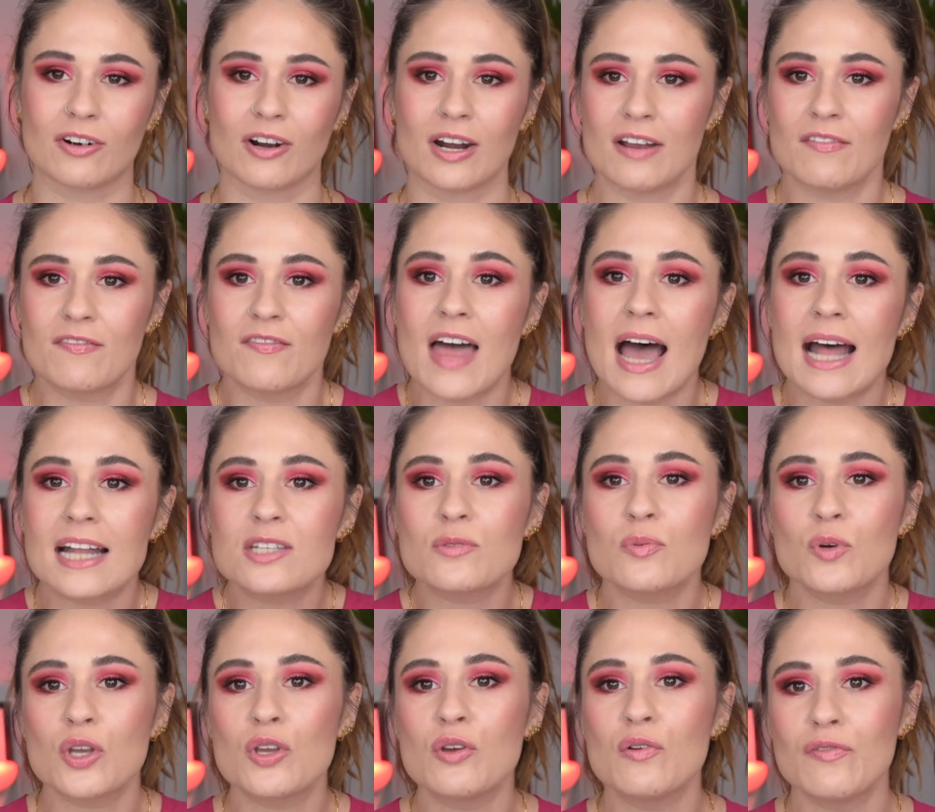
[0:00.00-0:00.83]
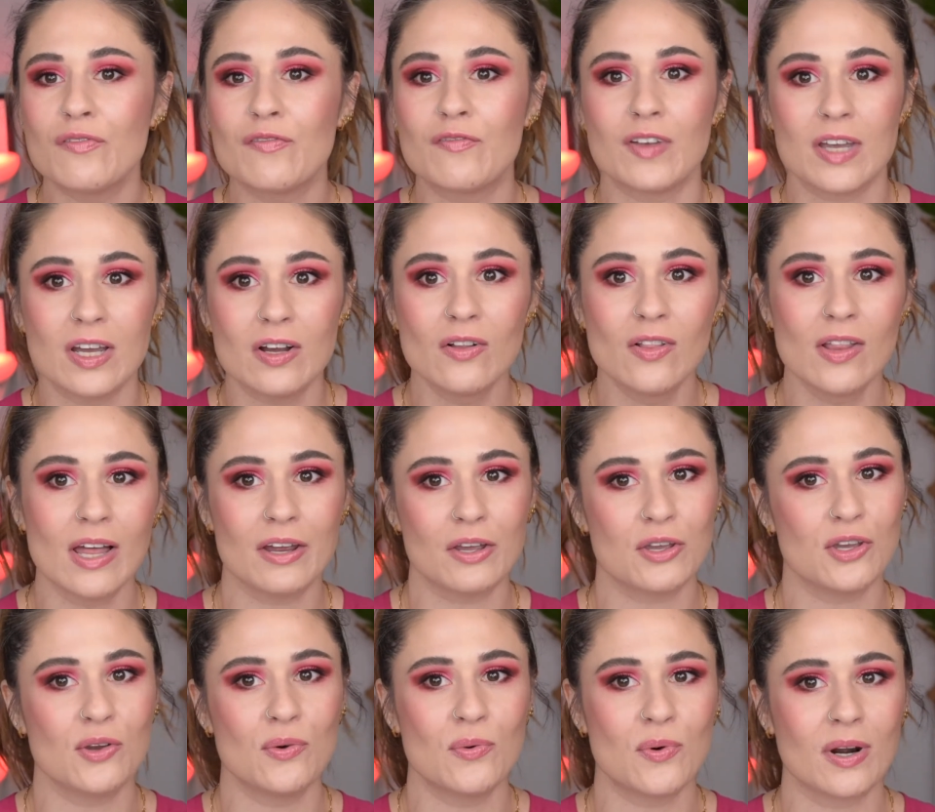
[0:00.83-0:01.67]
If that's what you feel
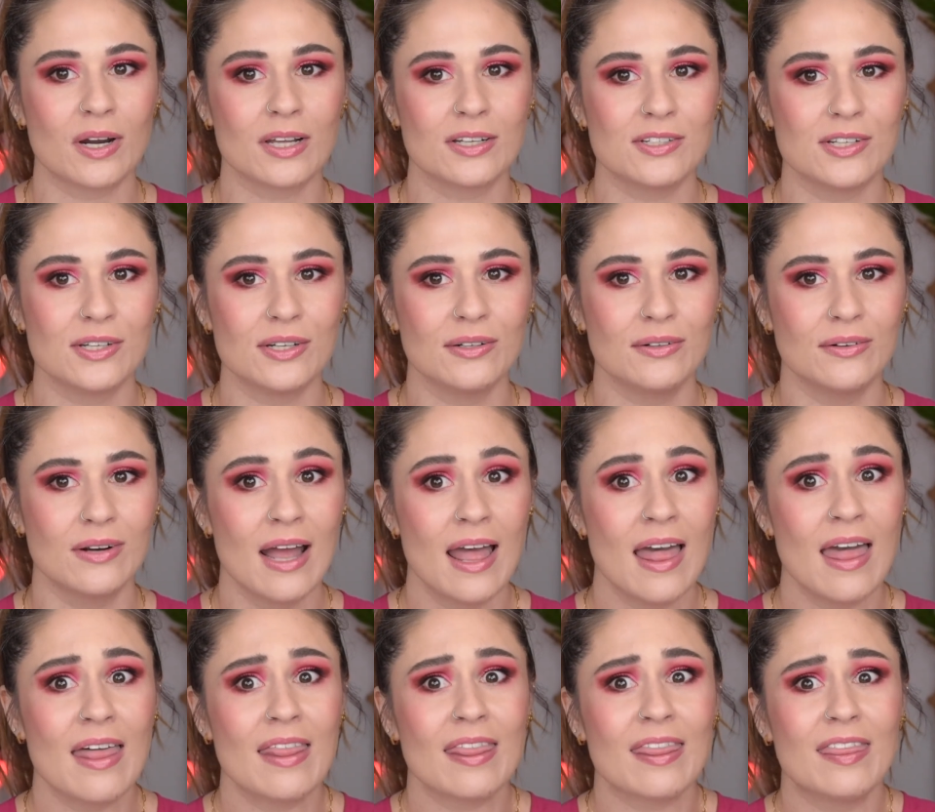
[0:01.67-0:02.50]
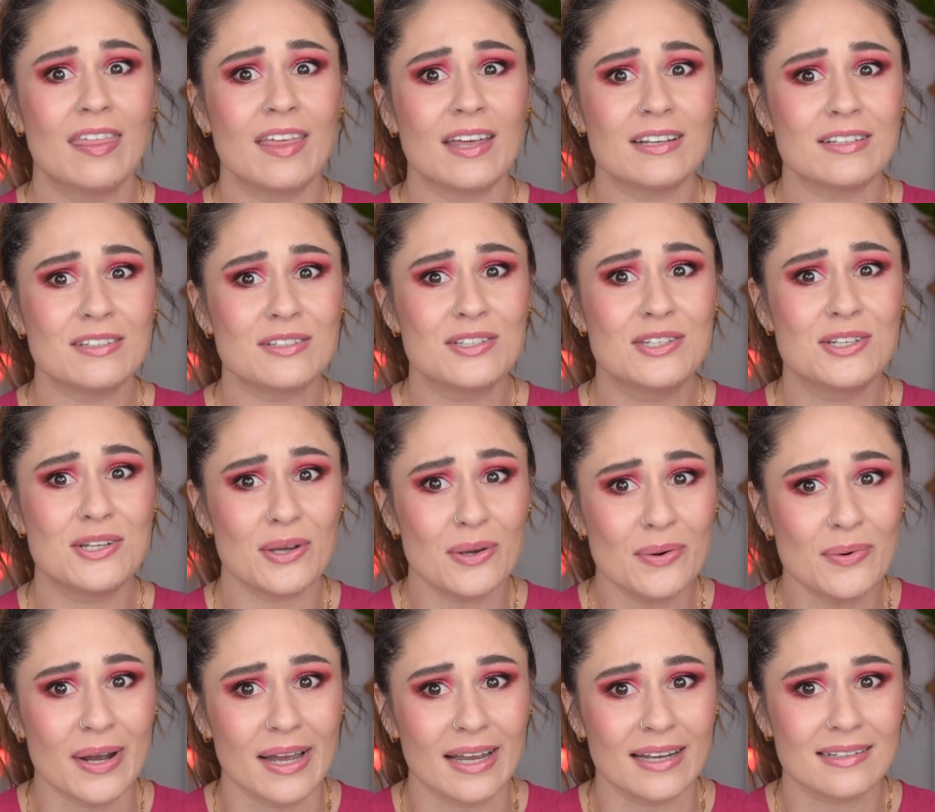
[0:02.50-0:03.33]
like you want to do, then
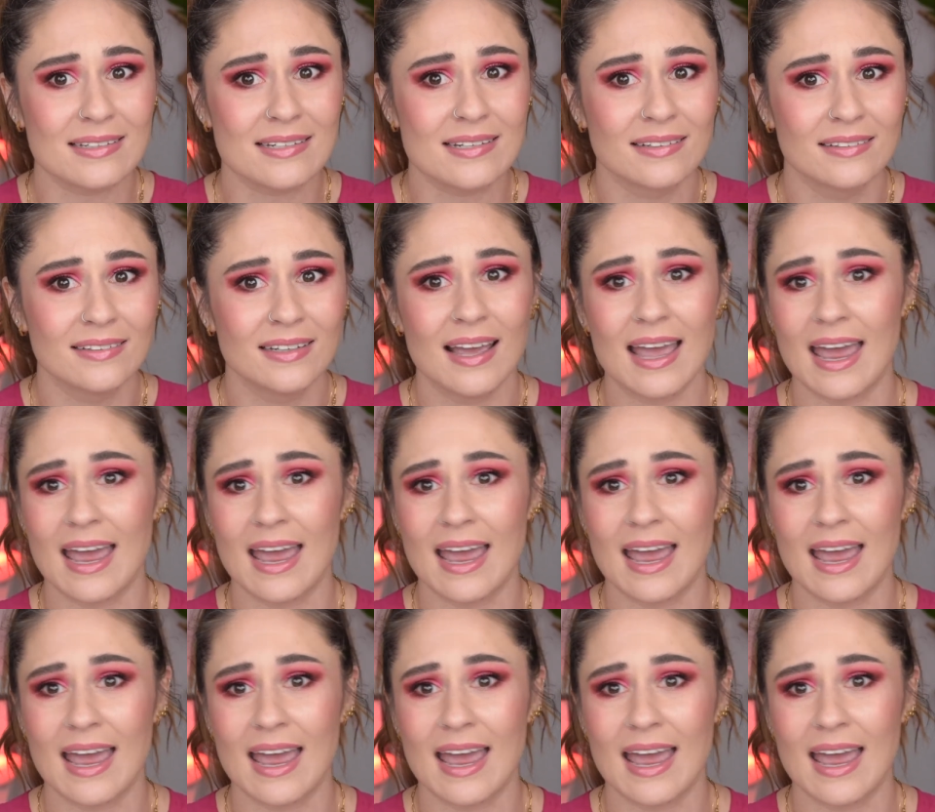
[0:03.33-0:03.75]
do it.